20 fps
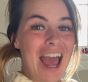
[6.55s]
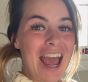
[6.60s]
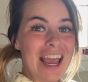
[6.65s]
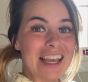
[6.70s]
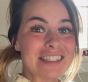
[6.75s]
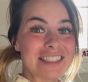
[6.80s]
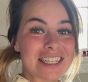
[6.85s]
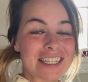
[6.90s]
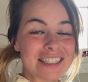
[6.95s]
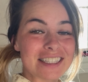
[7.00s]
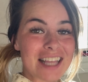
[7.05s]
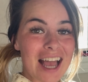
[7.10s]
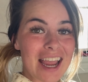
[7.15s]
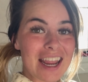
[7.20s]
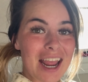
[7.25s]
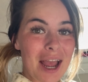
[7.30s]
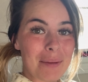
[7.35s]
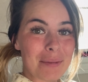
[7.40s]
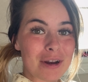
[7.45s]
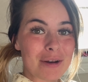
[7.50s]
and
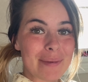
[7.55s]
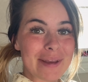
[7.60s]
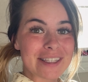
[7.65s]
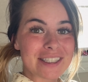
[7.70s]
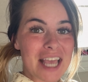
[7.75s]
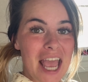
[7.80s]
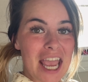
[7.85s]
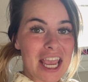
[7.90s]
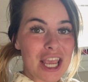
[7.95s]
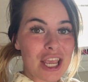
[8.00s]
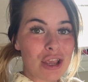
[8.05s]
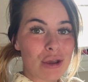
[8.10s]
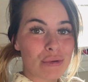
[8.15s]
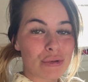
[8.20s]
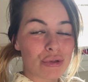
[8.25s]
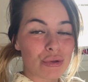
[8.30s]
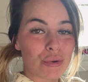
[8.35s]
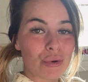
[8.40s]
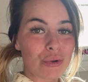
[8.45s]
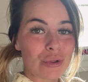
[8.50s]
tonight I'm going to be taking
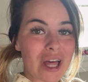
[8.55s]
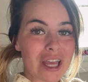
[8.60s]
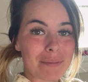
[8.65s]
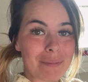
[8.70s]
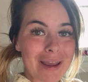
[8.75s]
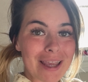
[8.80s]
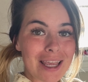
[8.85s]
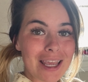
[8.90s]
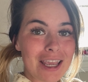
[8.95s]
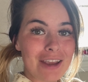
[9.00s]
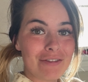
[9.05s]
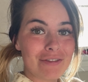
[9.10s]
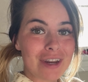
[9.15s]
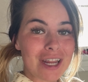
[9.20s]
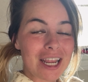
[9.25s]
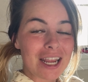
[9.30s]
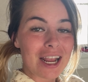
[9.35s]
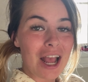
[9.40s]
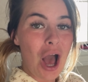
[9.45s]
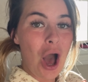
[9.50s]
you through like my
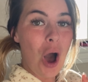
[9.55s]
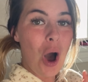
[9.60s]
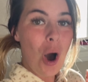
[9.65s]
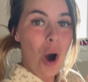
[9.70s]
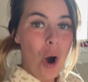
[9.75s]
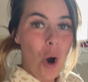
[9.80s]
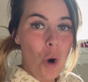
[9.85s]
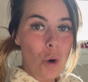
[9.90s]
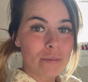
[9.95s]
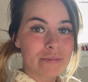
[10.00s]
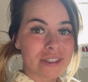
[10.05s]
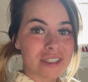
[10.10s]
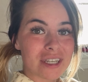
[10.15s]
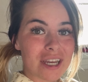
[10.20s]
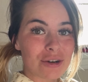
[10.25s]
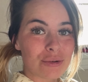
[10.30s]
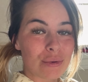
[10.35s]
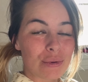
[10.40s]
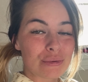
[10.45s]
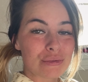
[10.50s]
evening
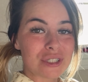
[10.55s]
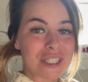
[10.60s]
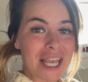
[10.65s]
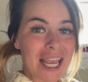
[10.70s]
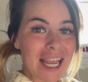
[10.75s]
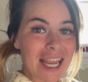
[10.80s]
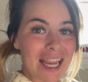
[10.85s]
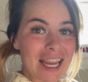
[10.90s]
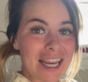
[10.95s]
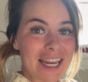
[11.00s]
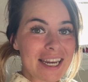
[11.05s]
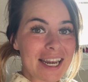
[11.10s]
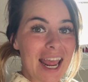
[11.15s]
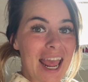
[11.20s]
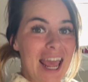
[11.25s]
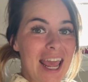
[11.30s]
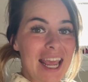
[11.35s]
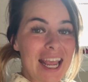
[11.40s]
homestead routine.